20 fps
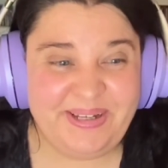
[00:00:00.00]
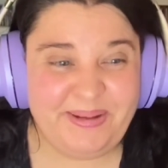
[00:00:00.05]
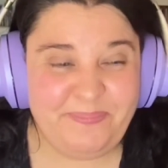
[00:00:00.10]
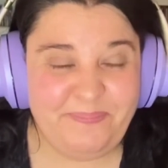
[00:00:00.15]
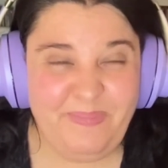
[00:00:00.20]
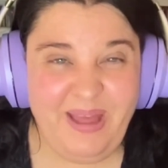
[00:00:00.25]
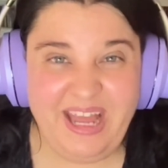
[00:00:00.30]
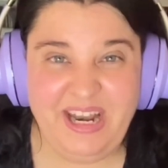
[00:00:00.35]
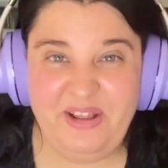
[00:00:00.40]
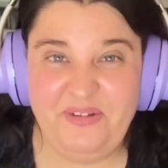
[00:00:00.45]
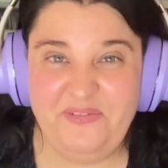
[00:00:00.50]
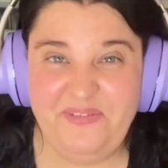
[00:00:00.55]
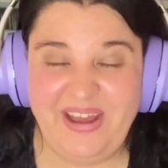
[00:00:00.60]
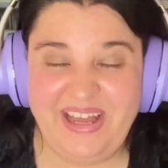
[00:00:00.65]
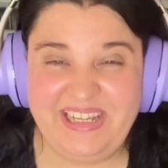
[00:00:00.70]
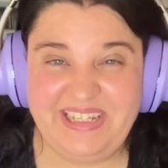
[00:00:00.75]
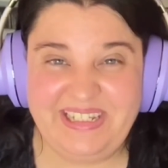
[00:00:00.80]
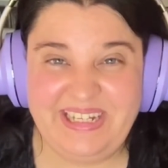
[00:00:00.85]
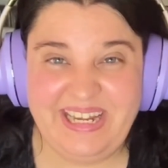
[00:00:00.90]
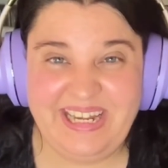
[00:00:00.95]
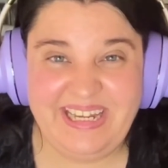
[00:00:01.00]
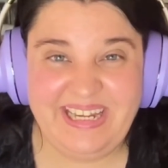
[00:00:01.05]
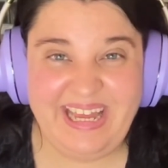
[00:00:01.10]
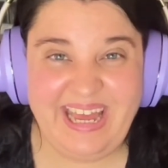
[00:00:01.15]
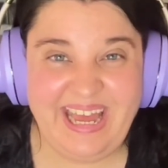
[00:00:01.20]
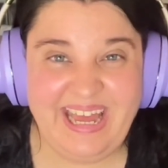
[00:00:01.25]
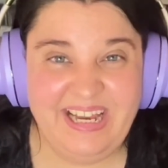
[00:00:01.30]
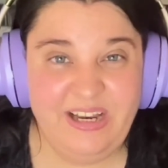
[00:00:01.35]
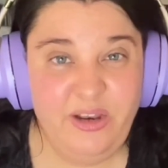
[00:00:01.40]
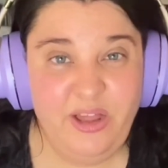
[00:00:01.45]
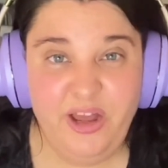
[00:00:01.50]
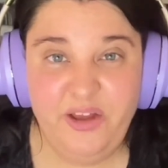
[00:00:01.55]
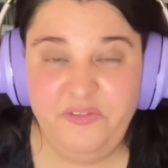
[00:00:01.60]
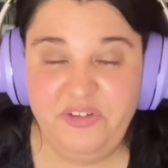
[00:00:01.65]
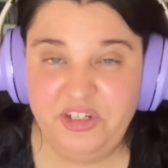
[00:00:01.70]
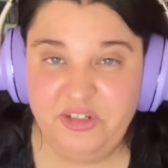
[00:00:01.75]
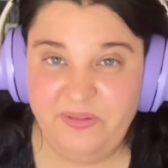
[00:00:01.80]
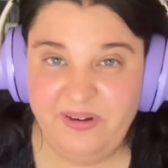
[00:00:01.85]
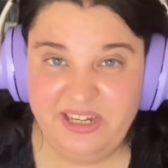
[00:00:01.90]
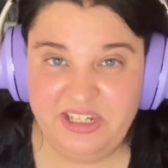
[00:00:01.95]
manifesting and law of
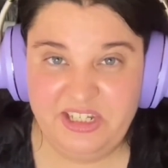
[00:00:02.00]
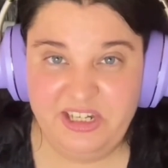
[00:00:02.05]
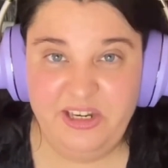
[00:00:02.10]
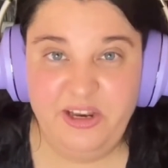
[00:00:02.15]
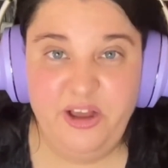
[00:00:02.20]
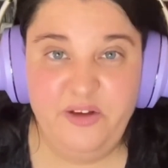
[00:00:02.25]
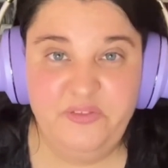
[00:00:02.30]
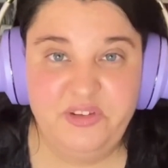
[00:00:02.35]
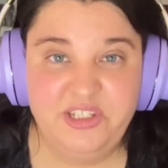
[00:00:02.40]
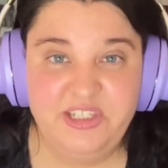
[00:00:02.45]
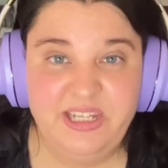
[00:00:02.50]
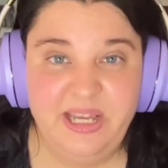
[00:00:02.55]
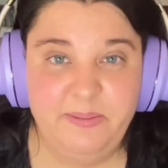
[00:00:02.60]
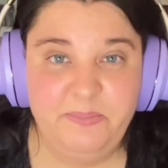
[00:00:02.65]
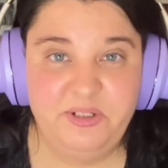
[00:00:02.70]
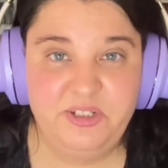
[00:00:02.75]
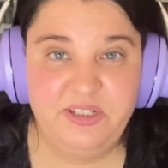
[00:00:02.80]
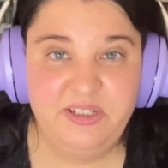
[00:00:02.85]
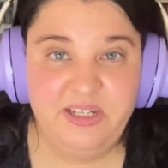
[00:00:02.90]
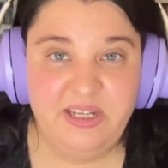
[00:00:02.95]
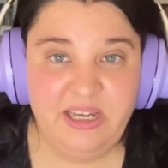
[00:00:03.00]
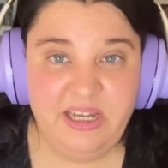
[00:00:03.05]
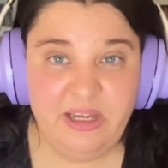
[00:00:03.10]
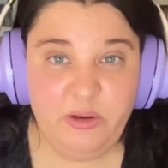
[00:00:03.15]
attraction law of assumption